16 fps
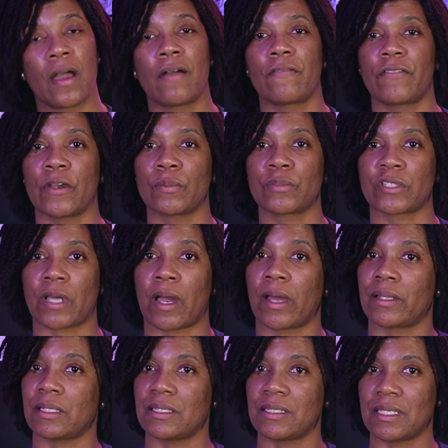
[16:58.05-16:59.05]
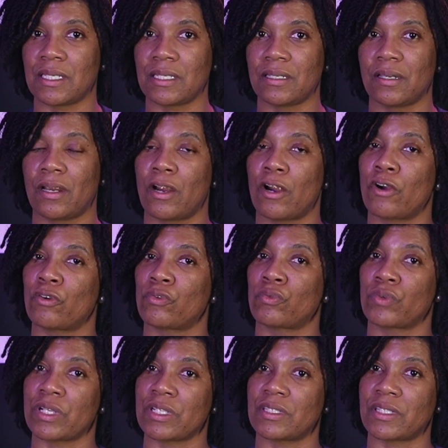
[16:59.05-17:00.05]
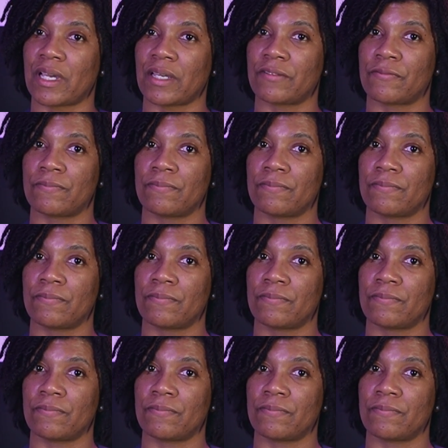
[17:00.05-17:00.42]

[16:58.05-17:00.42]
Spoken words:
film style LED, reset,